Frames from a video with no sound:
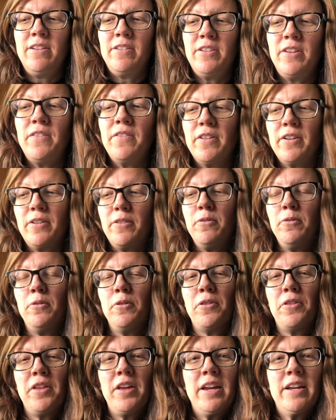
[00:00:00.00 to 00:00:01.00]
different
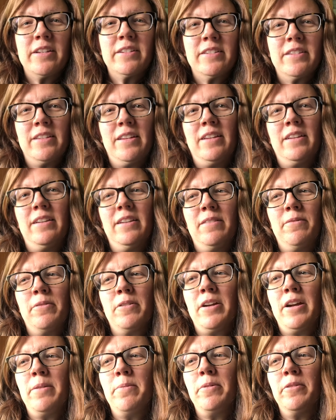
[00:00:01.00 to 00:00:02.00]
cool things that
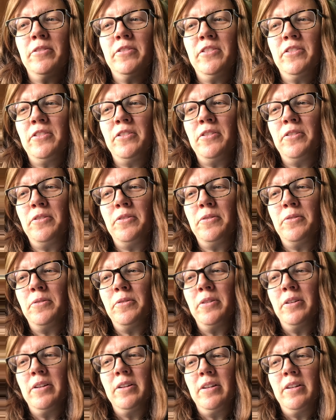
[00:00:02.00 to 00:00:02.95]
we're able to